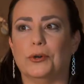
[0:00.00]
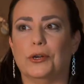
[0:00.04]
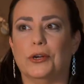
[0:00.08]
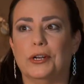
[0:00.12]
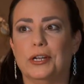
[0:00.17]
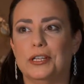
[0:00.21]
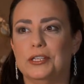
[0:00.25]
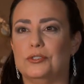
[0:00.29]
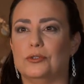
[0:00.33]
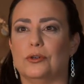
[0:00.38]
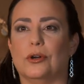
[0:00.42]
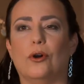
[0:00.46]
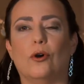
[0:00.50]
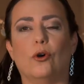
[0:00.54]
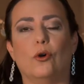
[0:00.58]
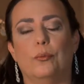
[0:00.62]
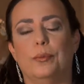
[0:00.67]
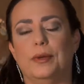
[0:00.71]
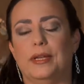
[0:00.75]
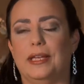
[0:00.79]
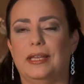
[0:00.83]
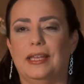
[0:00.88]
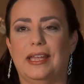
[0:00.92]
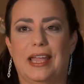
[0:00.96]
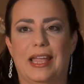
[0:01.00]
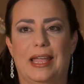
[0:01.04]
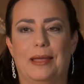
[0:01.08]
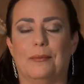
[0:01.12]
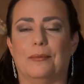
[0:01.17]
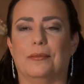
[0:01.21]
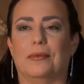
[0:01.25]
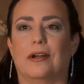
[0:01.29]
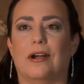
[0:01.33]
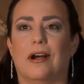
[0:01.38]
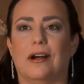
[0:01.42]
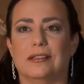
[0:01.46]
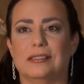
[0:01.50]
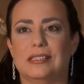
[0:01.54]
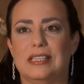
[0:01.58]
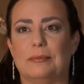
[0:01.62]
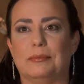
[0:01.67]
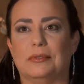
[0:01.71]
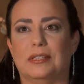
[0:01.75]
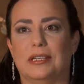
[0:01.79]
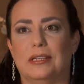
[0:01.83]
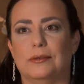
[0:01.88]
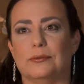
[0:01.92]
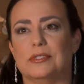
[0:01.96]
we're gonna do a whole big game
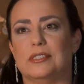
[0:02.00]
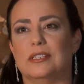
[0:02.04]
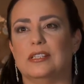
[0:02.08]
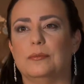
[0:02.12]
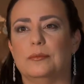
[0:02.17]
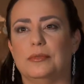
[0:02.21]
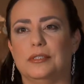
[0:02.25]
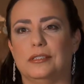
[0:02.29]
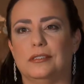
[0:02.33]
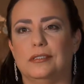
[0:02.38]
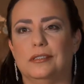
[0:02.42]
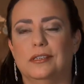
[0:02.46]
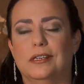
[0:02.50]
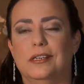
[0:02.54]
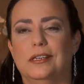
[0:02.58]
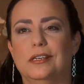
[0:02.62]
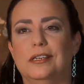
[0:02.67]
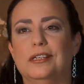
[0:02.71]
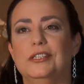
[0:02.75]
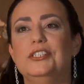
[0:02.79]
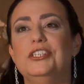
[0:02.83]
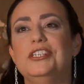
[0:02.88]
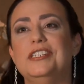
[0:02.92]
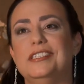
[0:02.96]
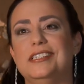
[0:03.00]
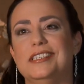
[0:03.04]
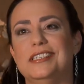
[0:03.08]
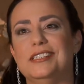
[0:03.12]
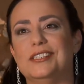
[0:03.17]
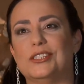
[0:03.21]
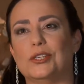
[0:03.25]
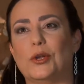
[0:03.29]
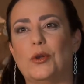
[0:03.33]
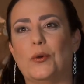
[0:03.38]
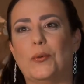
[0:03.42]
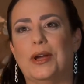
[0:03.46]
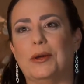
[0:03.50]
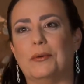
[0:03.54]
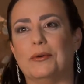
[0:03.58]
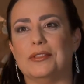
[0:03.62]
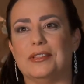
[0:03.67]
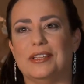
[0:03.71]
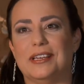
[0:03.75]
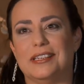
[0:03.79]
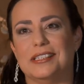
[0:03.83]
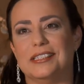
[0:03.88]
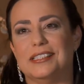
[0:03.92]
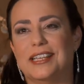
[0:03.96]
concept, and it was a little bit cheesy, so we went
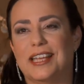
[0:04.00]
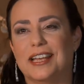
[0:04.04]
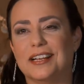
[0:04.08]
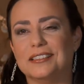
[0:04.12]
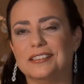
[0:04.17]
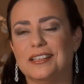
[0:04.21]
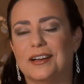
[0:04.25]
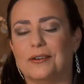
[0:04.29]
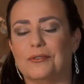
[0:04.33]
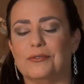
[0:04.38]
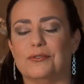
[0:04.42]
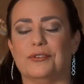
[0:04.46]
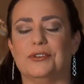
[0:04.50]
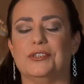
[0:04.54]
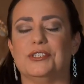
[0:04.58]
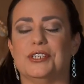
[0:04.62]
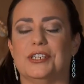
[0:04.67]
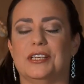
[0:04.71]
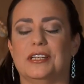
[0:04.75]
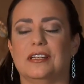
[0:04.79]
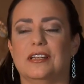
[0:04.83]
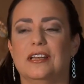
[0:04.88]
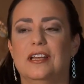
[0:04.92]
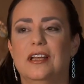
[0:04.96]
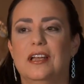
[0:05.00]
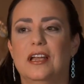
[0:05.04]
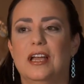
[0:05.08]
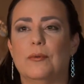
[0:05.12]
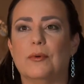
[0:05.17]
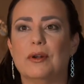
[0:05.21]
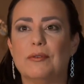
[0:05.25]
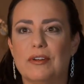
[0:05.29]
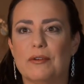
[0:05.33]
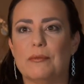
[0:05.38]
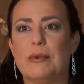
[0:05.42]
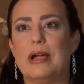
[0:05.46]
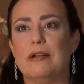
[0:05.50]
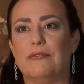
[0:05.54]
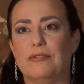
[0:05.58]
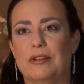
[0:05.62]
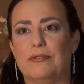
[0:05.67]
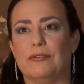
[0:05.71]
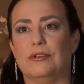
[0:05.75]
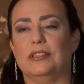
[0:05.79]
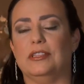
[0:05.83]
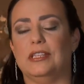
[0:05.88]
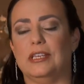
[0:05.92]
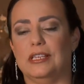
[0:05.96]
with a scaled down version. And one of our, my
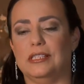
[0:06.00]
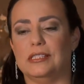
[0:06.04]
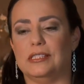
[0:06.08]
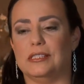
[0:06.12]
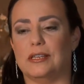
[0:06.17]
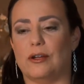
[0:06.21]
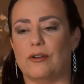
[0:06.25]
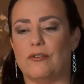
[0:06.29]
favorite things is